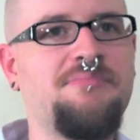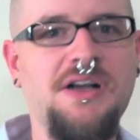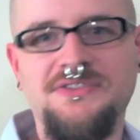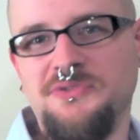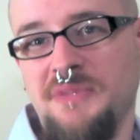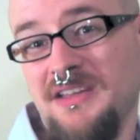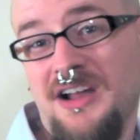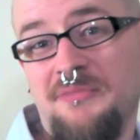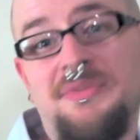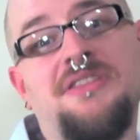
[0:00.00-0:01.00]
puzzle may
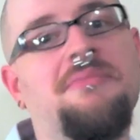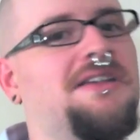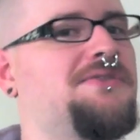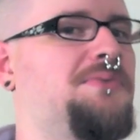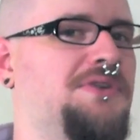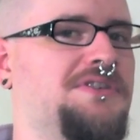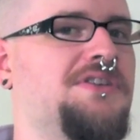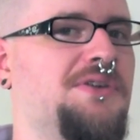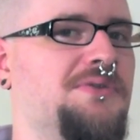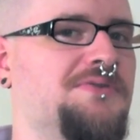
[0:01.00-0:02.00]
not be the best word
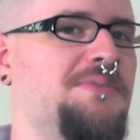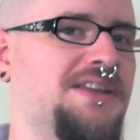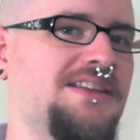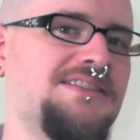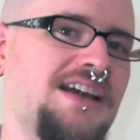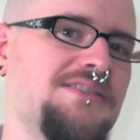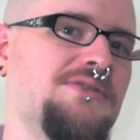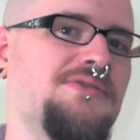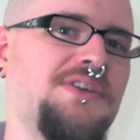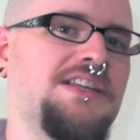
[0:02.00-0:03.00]
to use, but it's kind
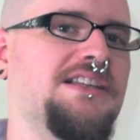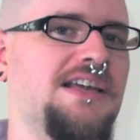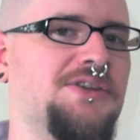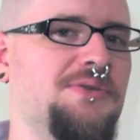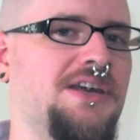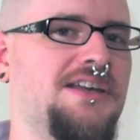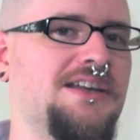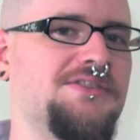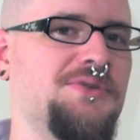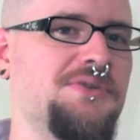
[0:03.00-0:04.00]
of the feeling that you get,
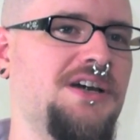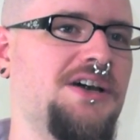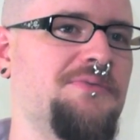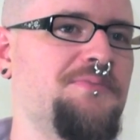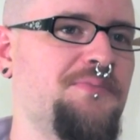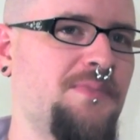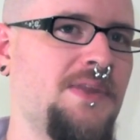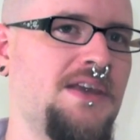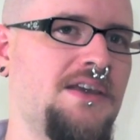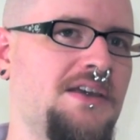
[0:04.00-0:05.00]
as you're
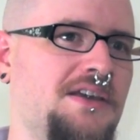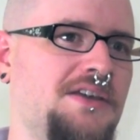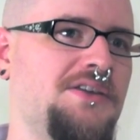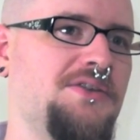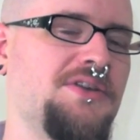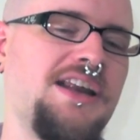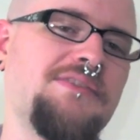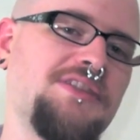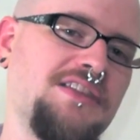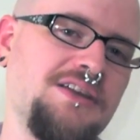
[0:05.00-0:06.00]
going to
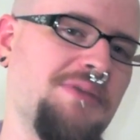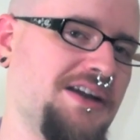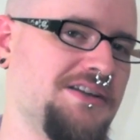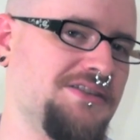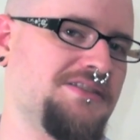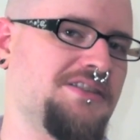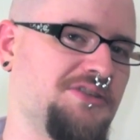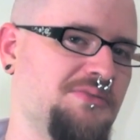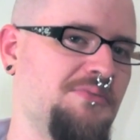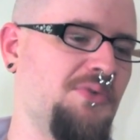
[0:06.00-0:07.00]
have to think about it just a
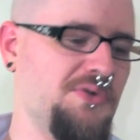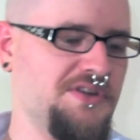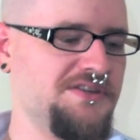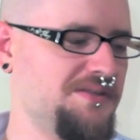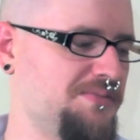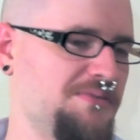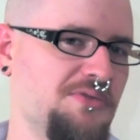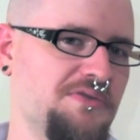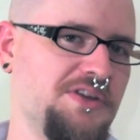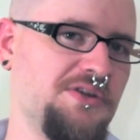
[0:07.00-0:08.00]
little bit more than simply
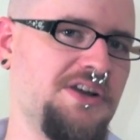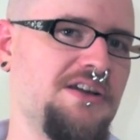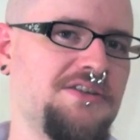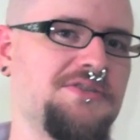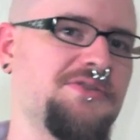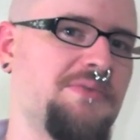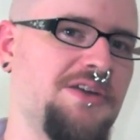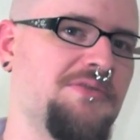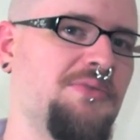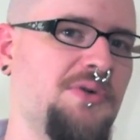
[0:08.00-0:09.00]
moving your characters
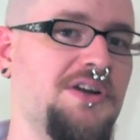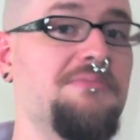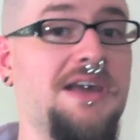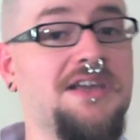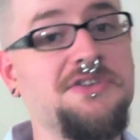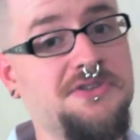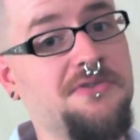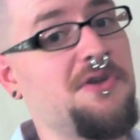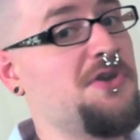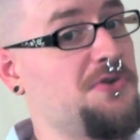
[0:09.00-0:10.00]
around the board and making
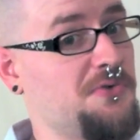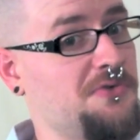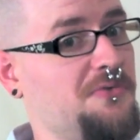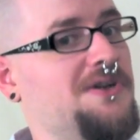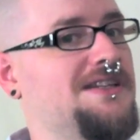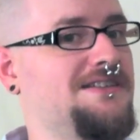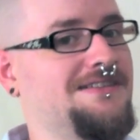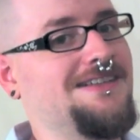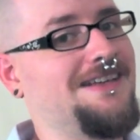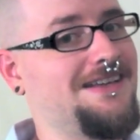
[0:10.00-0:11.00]
sure that you're the one that
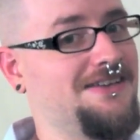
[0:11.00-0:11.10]
doesn't get